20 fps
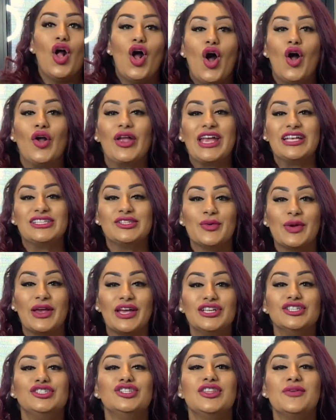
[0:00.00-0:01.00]
Okay, so we're
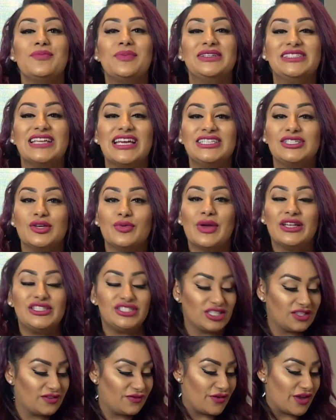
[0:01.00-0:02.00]
going to do the potato
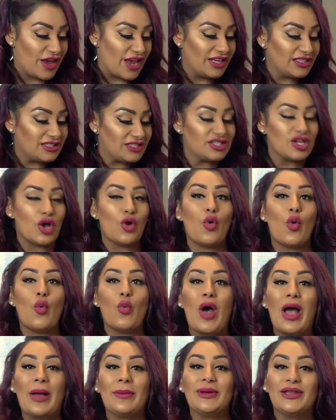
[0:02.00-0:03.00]
wedges first. So
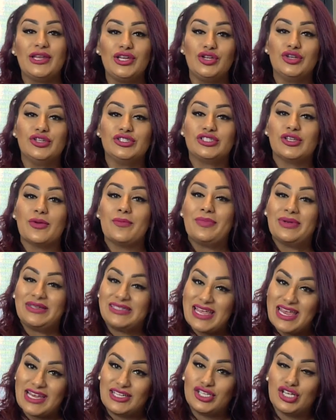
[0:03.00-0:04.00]
I'm going to use some
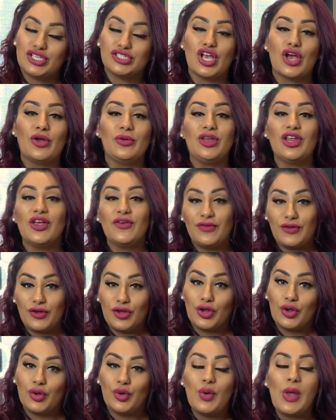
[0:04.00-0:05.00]
potatoes, only a
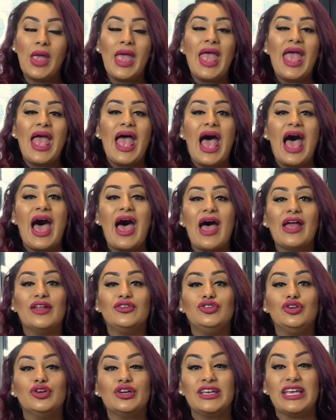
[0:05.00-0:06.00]
few,
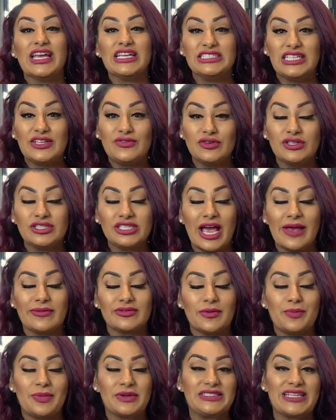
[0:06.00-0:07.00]
and you can get different types
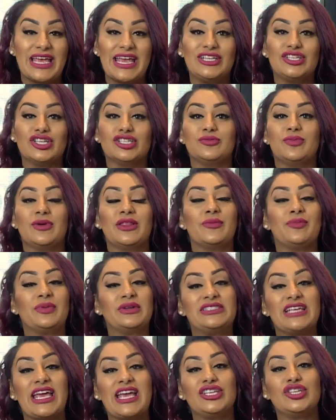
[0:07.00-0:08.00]
of potatoes, but the
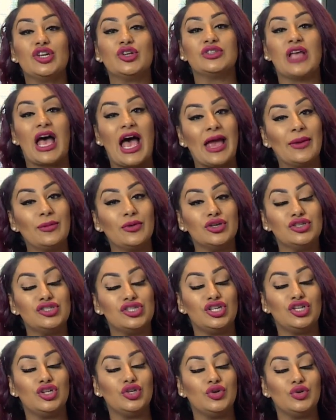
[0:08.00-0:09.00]
potatoes I'm going
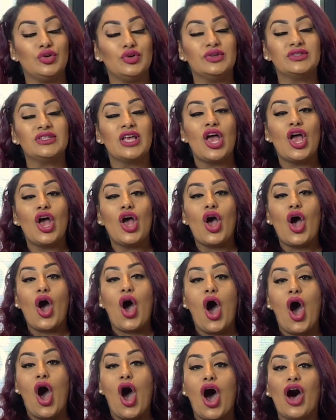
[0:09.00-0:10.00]
to use
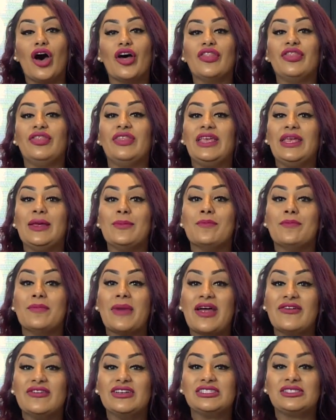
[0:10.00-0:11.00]
are the
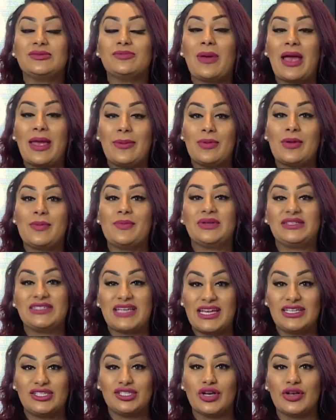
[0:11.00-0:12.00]
Maris Piper
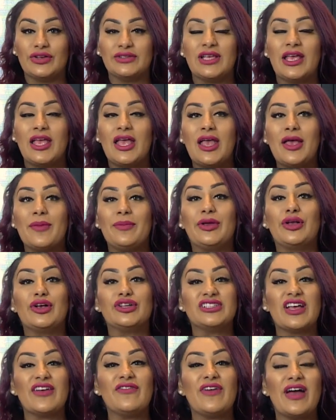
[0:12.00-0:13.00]
potatoes
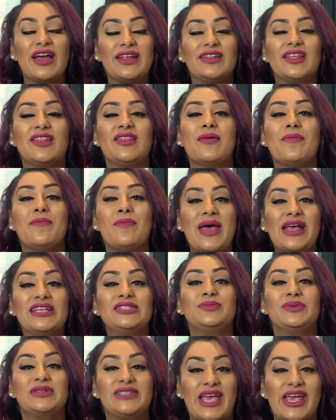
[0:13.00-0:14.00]
because I find they're the
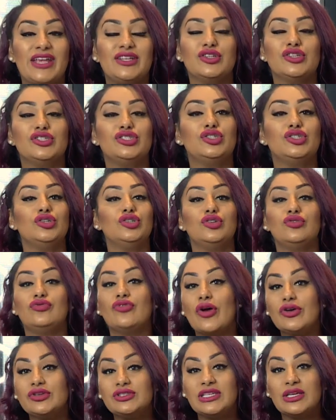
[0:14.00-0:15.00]
best potatoes do
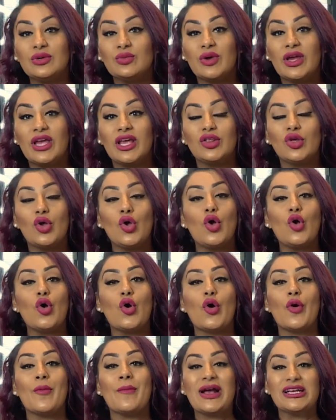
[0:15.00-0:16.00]
roasting with
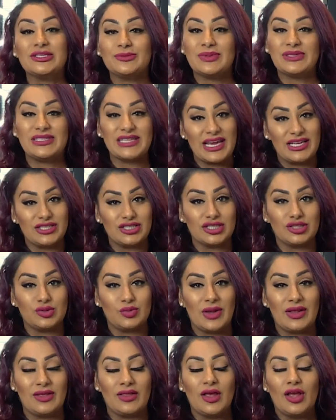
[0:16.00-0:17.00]
or mashed potatoes
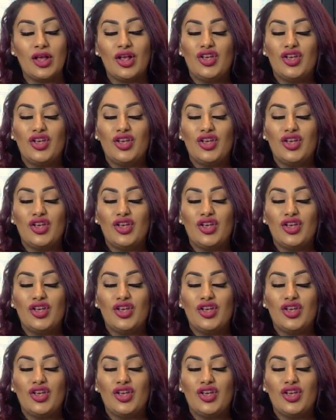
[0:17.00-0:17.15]
with.